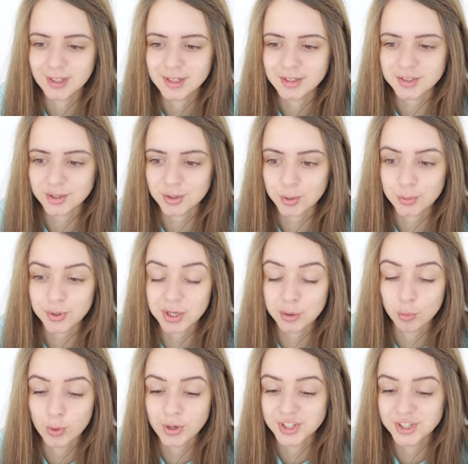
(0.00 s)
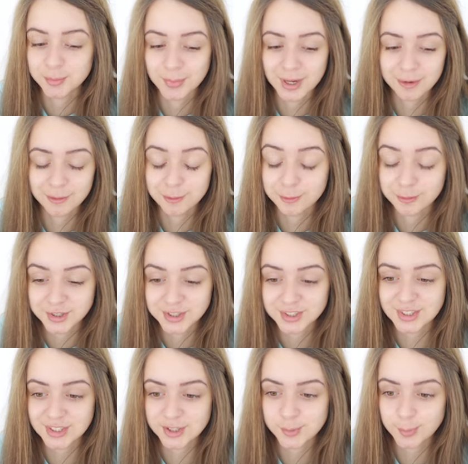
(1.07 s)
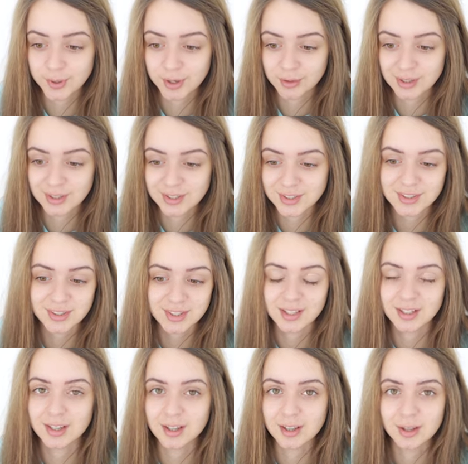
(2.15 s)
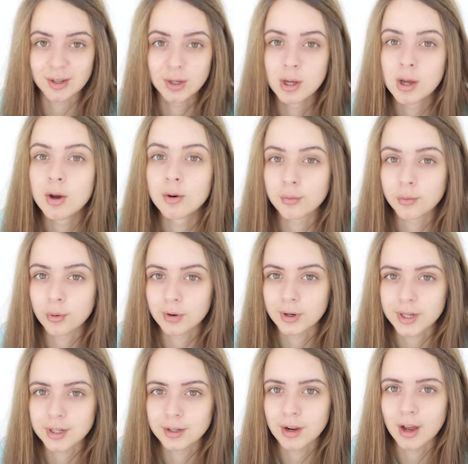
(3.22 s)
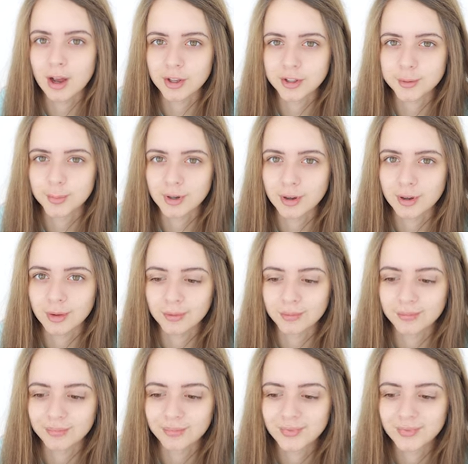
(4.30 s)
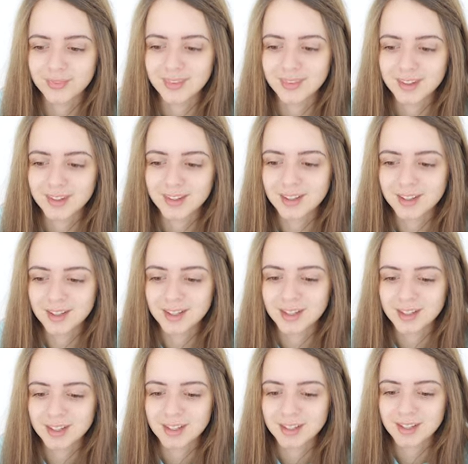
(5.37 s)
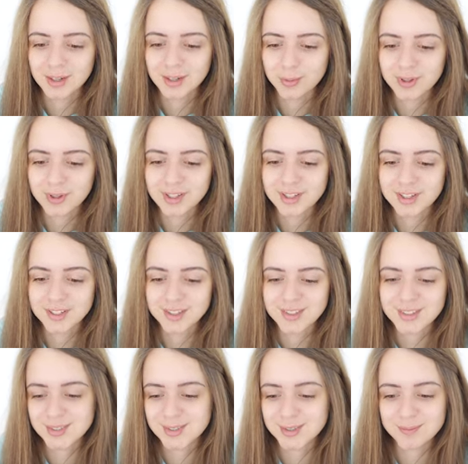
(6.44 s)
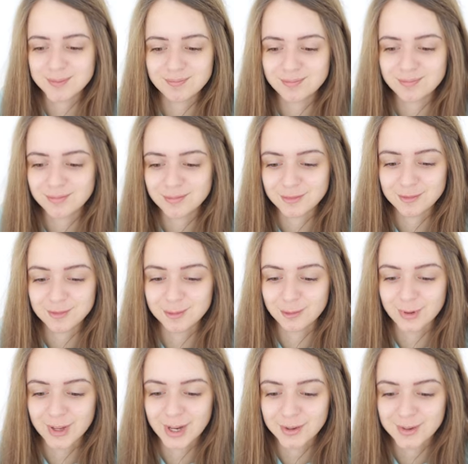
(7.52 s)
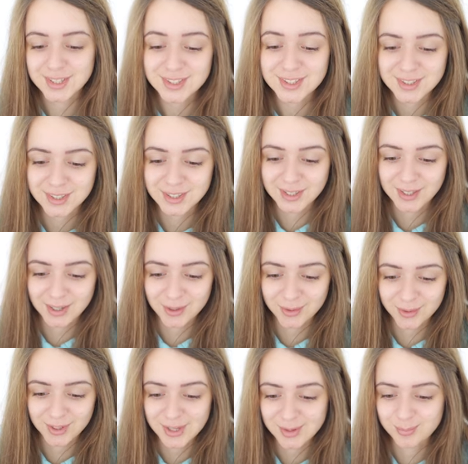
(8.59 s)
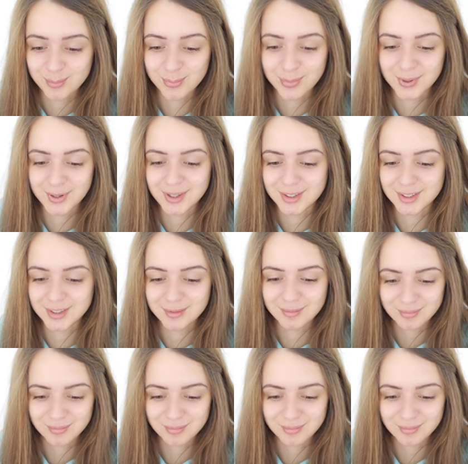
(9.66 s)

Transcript: So it was my first experience in a foreign hospital. It was very scary, but